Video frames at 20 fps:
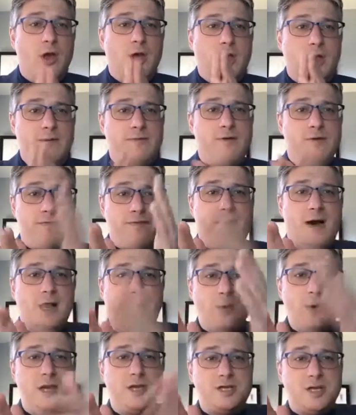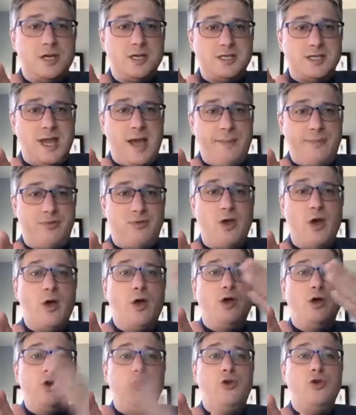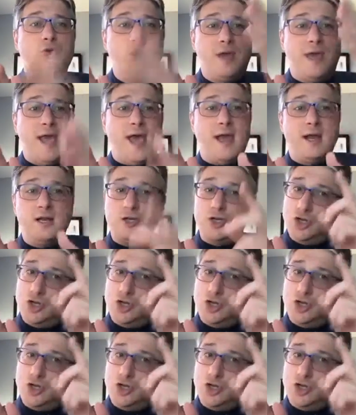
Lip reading: If you follow each of the steps, you can,